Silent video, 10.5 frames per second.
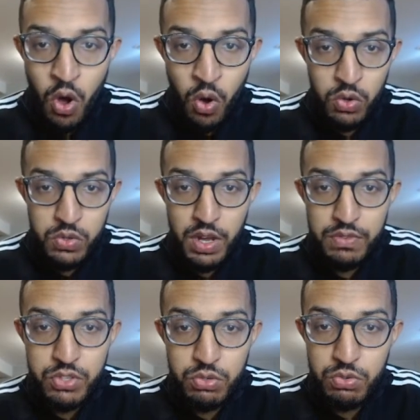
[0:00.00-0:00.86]
All you have
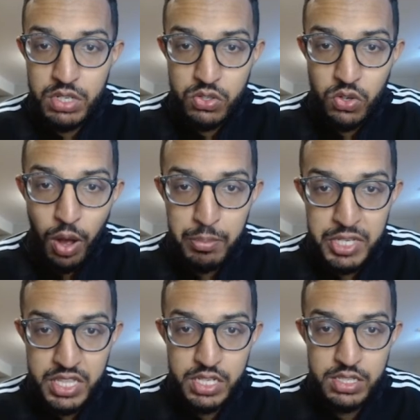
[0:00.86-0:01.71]
to do is copy
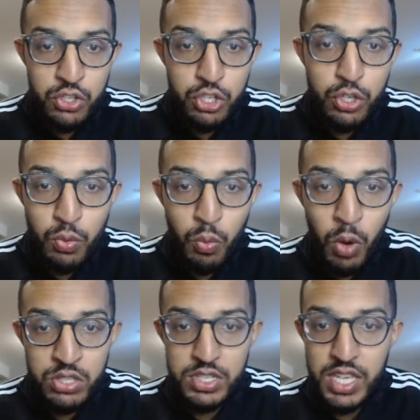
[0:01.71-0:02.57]
this. Do you
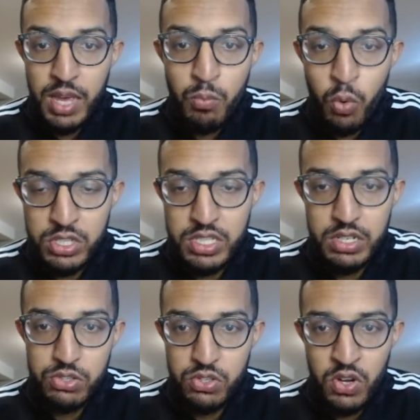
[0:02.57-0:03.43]
want to get more
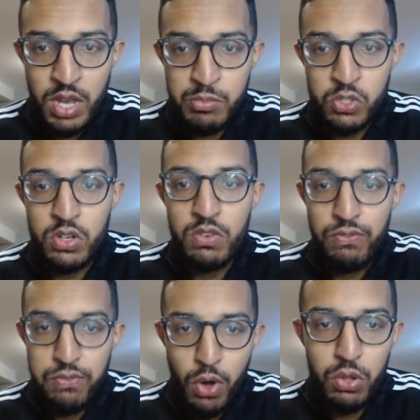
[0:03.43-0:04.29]
sales on Amazon?
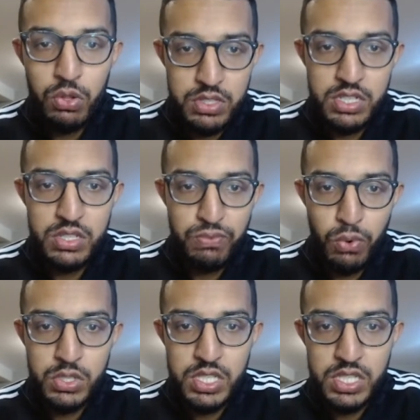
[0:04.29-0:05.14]
Follow these
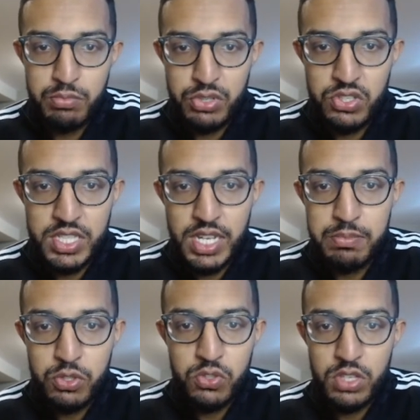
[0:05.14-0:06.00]
4 simple steps
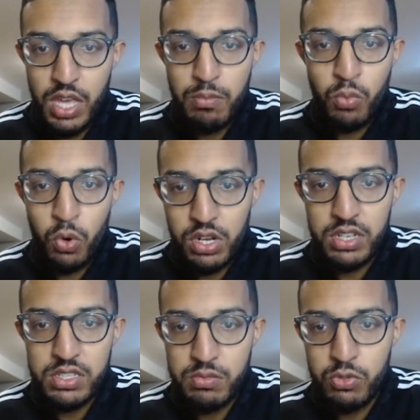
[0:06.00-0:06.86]
to get more
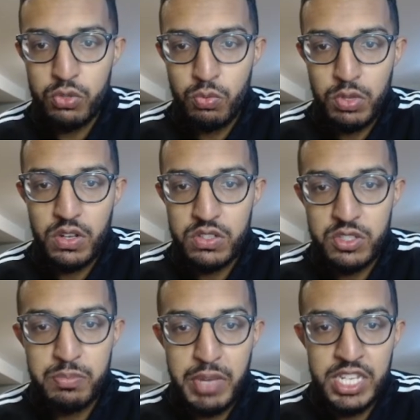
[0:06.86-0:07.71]
customers without
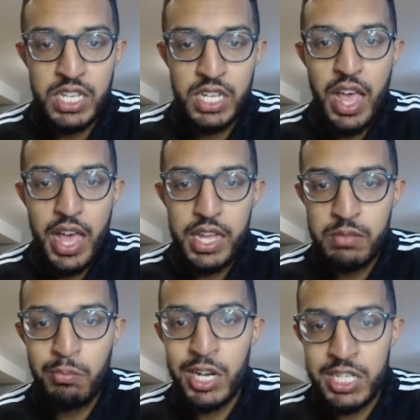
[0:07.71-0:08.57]
spending any
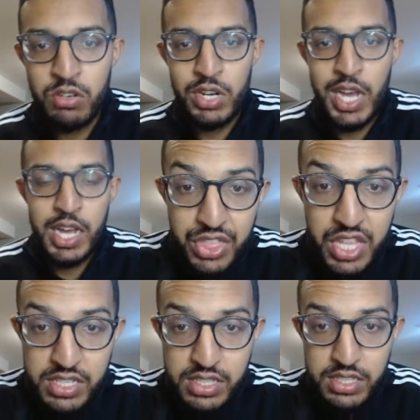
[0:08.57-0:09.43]
money on ads.
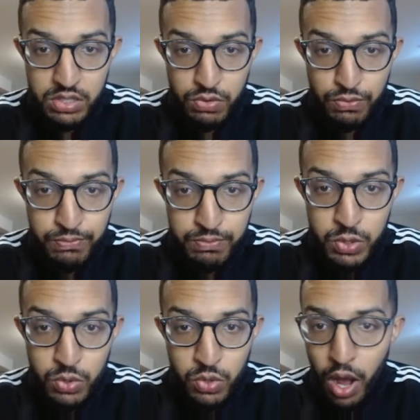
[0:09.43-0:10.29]
This, you
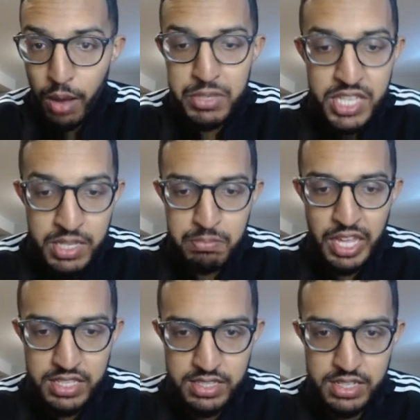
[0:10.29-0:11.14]
copy and
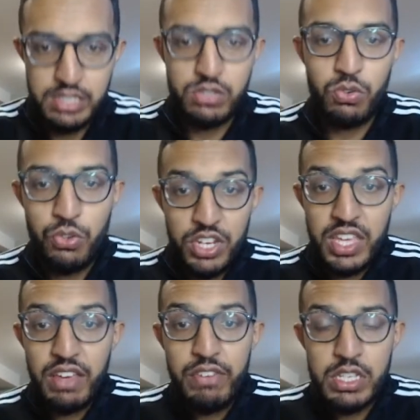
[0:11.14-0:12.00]
paste this. So you're
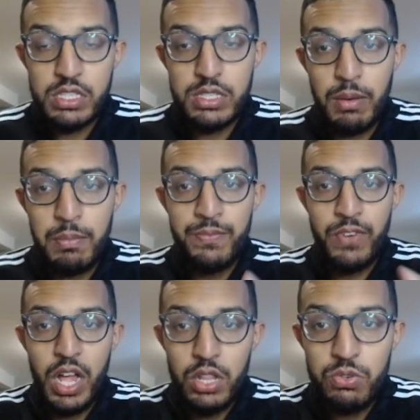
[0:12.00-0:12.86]
giving some
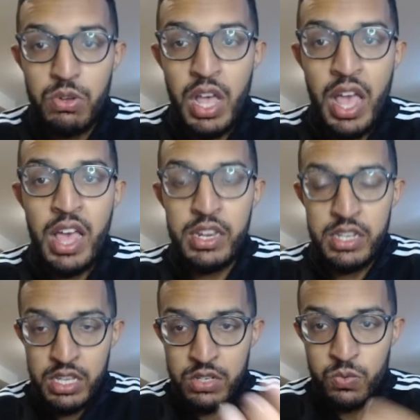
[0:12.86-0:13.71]
value, and
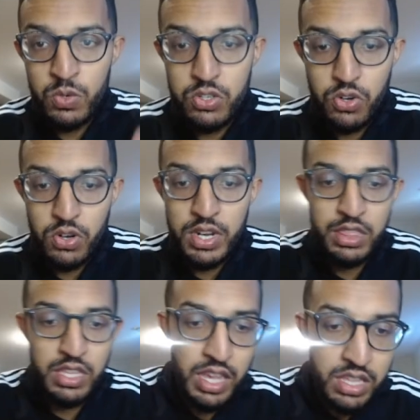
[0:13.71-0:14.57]
in return at
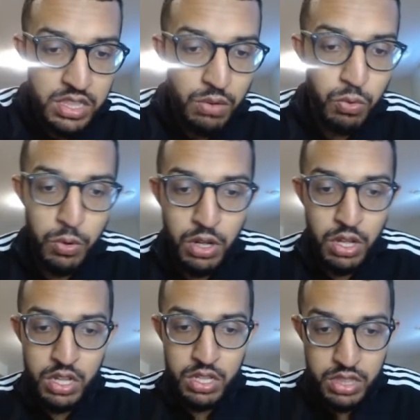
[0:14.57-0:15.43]
the end
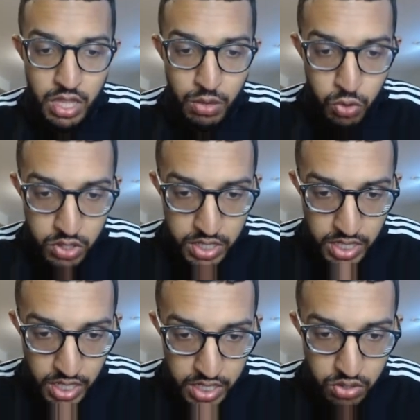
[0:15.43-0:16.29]
they will
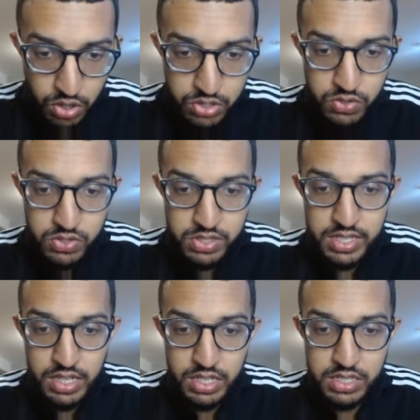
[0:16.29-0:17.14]
click on your
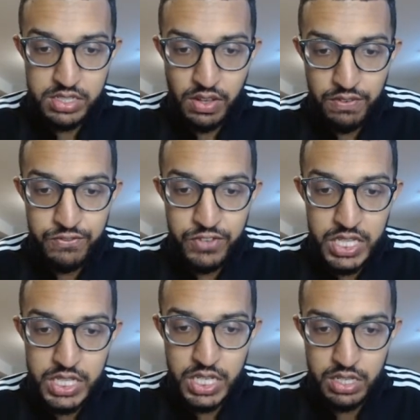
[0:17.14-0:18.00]
Sellics
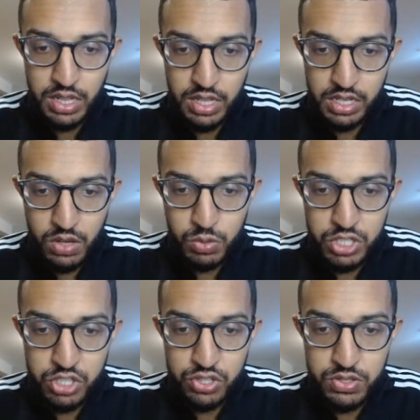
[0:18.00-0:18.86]
affiliate link, which
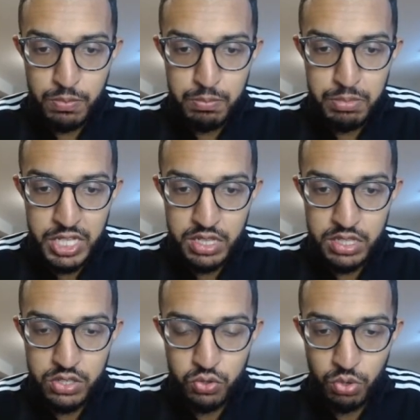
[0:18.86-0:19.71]
is your Bitly
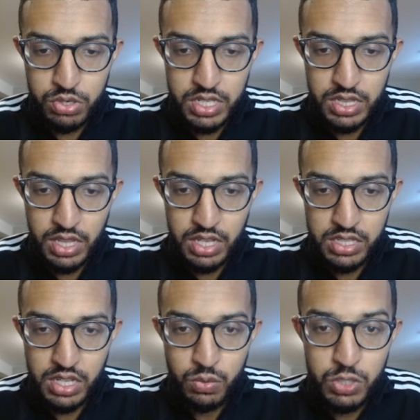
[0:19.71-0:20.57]
shortened link
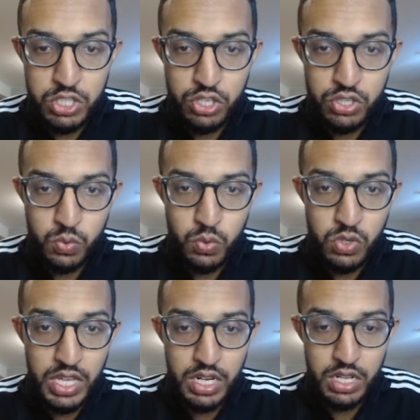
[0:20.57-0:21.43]
that we just
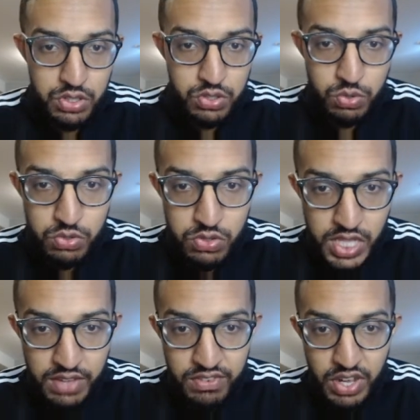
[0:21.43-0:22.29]
created. So you
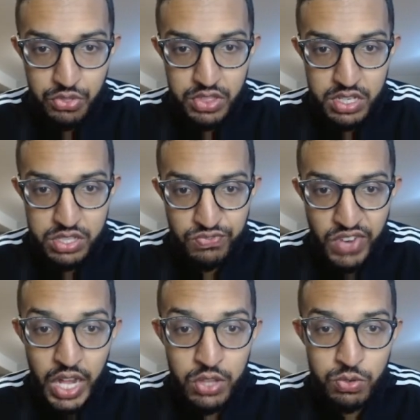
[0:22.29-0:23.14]
give out this
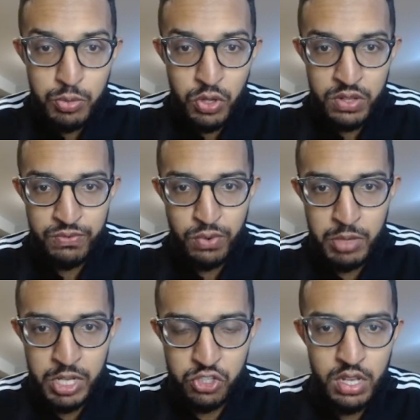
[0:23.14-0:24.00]
valuable
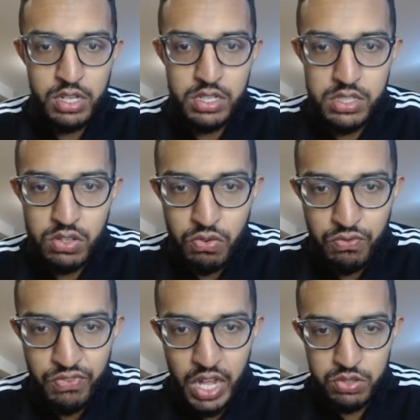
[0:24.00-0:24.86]
information. Consider
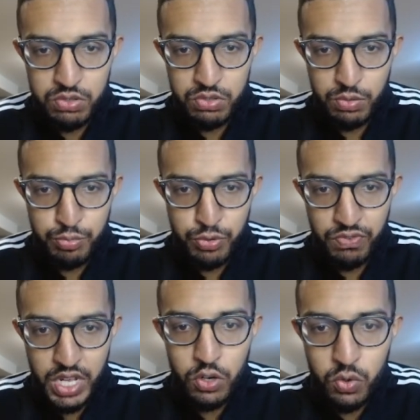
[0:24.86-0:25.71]
value you
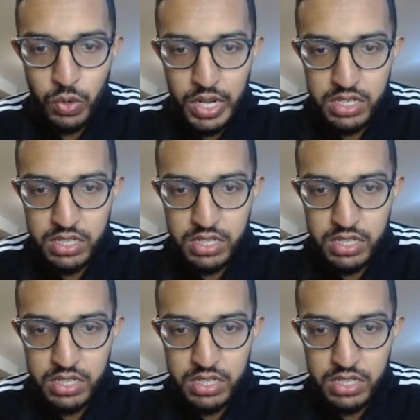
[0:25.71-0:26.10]
provide. Create a